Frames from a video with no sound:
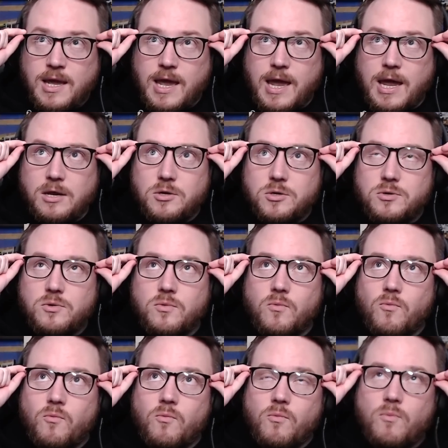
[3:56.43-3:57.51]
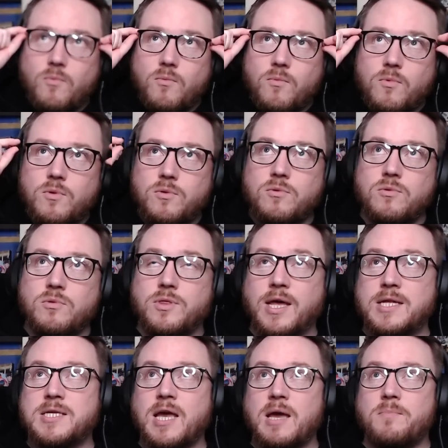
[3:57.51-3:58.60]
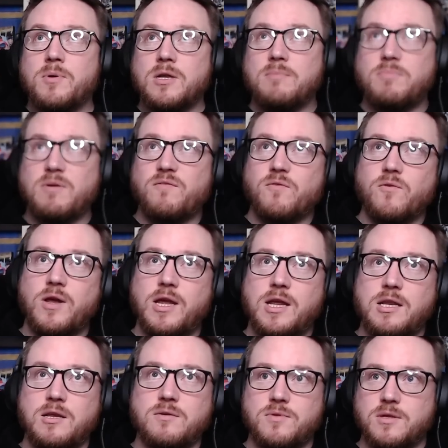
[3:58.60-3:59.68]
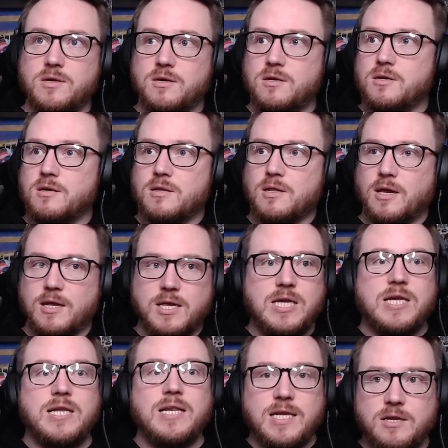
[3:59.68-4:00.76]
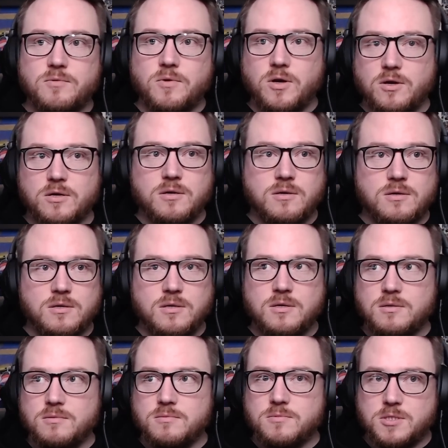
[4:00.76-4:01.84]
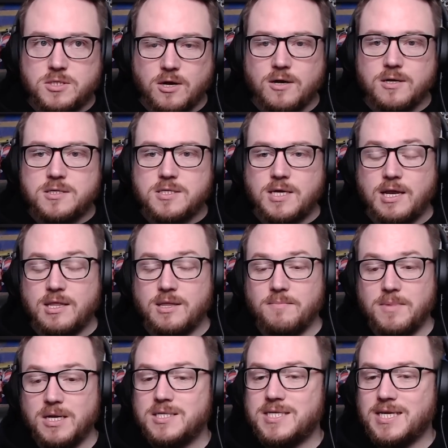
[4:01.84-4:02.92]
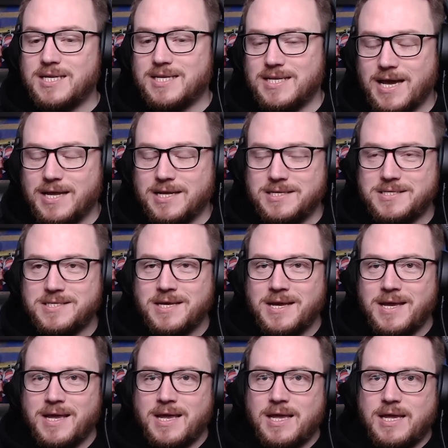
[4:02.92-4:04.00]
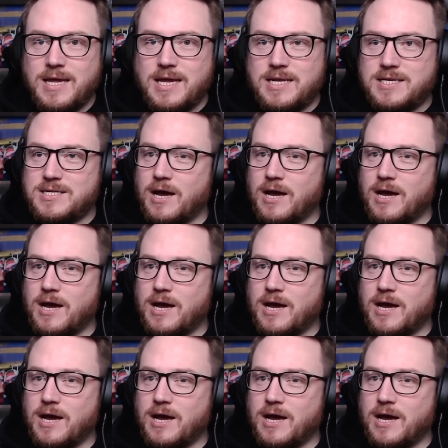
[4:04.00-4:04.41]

And that's happening before any of the like key lead work starts. And the minute it does, it